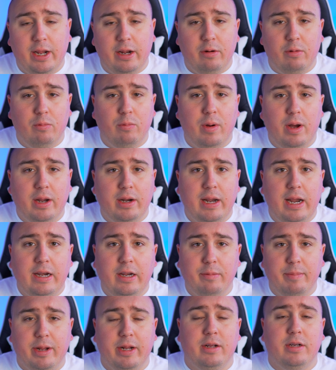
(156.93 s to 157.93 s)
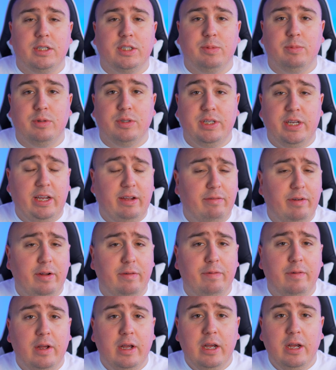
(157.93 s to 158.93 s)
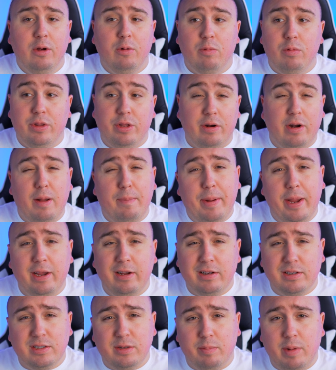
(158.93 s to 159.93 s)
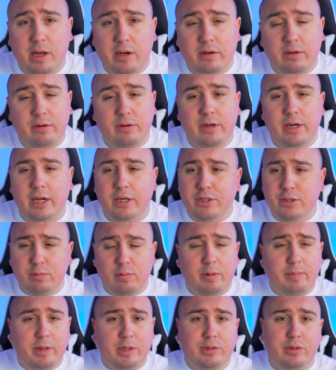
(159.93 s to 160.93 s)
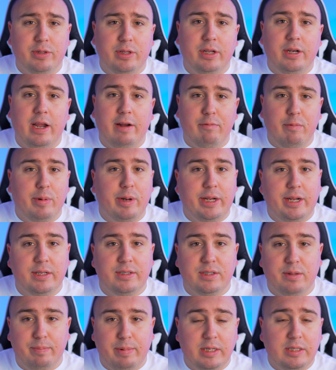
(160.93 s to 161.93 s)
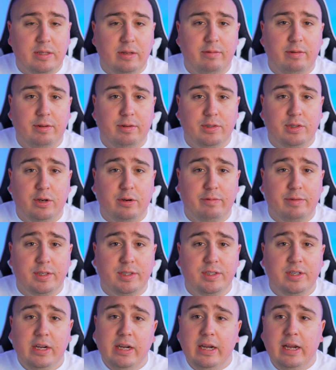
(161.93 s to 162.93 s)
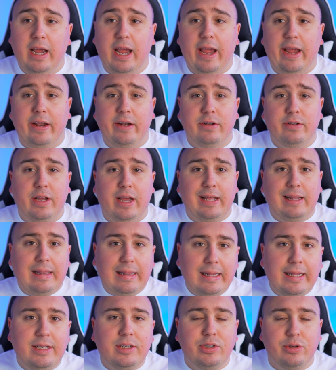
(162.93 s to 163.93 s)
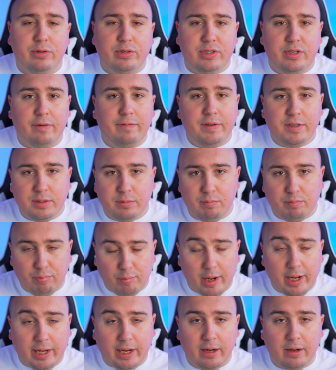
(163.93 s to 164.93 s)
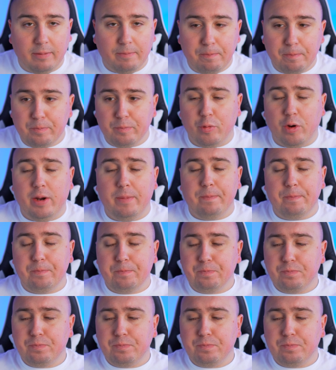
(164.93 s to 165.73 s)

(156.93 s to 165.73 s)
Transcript: I don't want any of my customers, even if they're not paying us to monitor it, I just want to make sure that everybody gets the best level of service and at least your stuff isn't breaking, right?